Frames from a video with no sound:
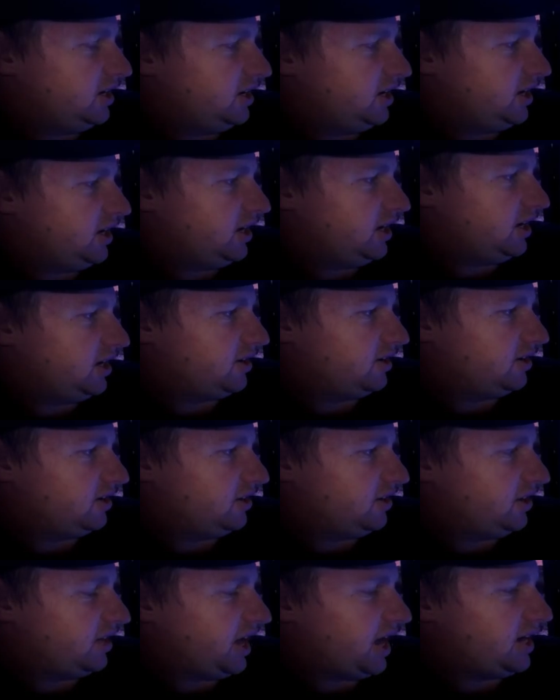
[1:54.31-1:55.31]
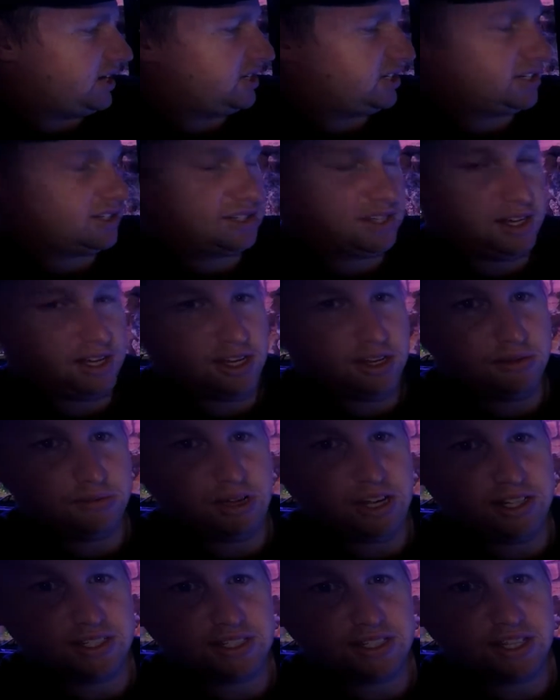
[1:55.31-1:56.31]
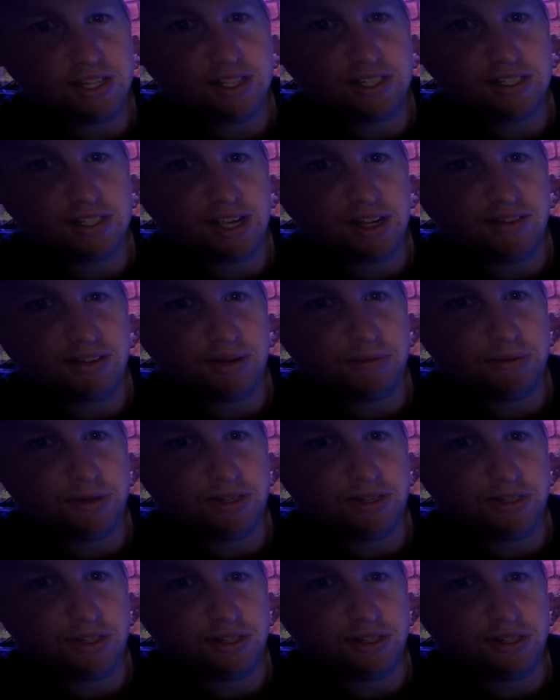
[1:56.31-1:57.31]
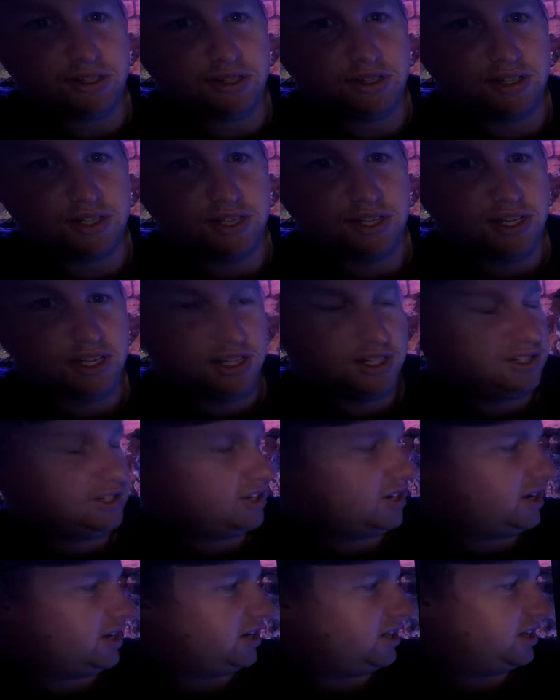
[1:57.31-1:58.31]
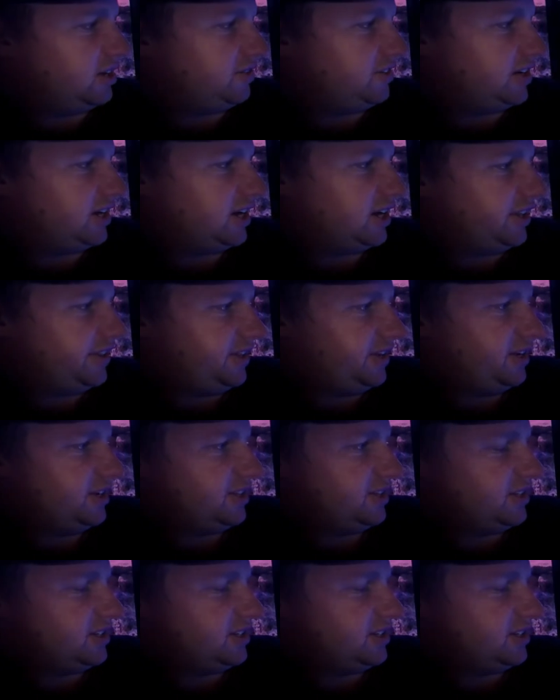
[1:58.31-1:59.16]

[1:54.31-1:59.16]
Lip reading: And HSE, you might see this come up on your dial every now and then.